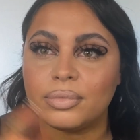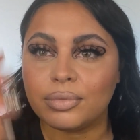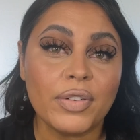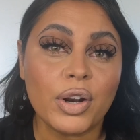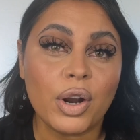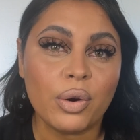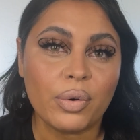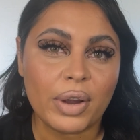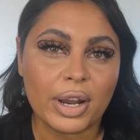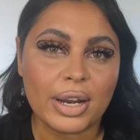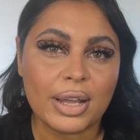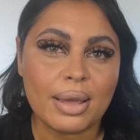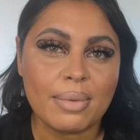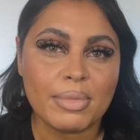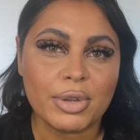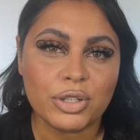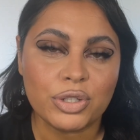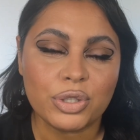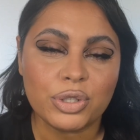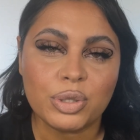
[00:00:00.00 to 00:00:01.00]
And already,
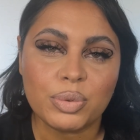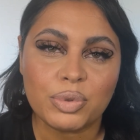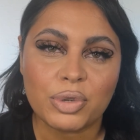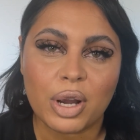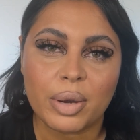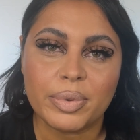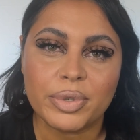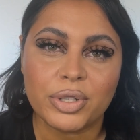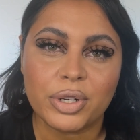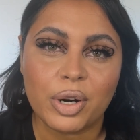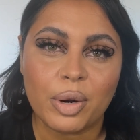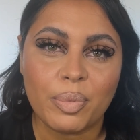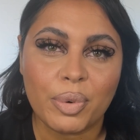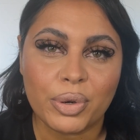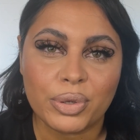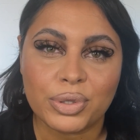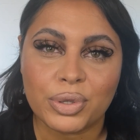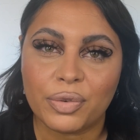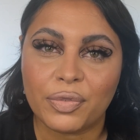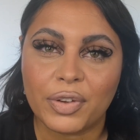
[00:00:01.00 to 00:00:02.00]
make sure you subscribe and turn on
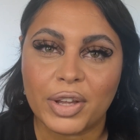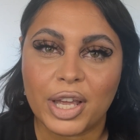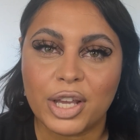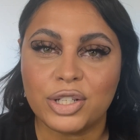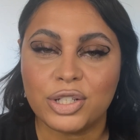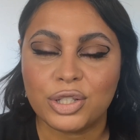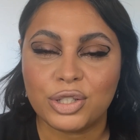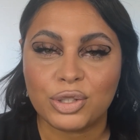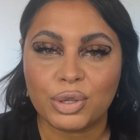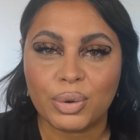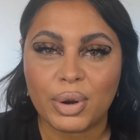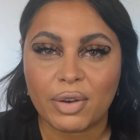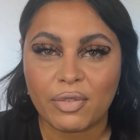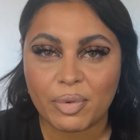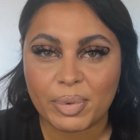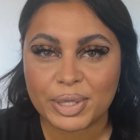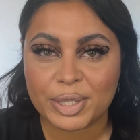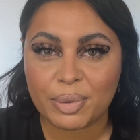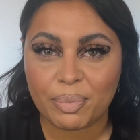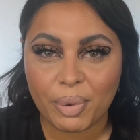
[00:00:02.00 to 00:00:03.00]
post notifications so you never
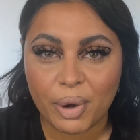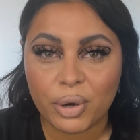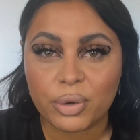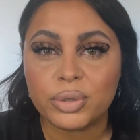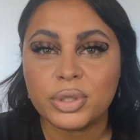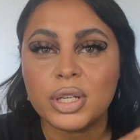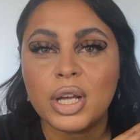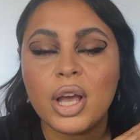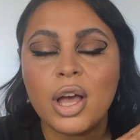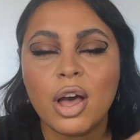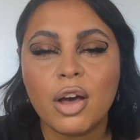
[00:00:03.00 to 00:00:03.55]
miss a post.